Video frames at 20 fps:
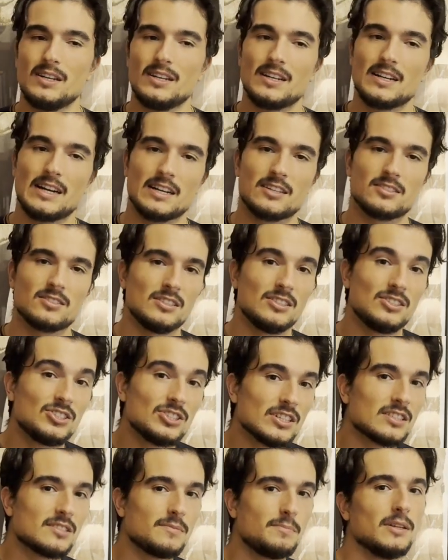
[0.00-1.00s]
actually
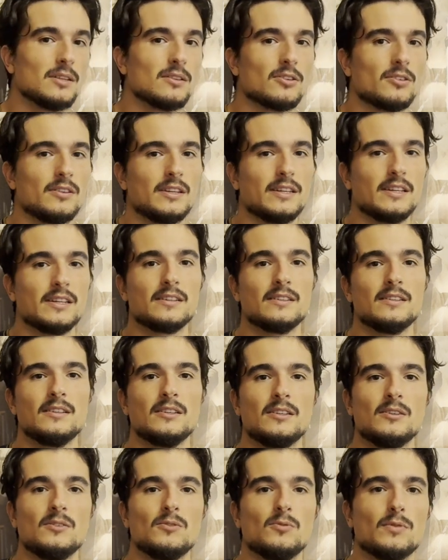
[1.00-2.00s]
just be learning
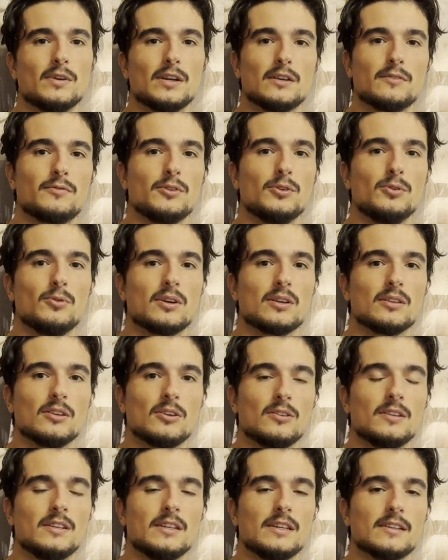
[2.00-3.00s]
whatever you are
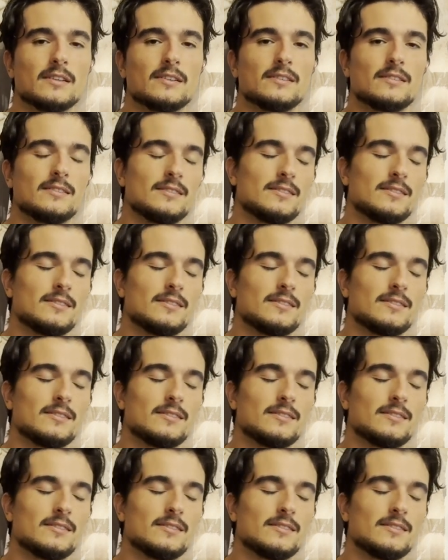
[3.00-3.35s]
learning,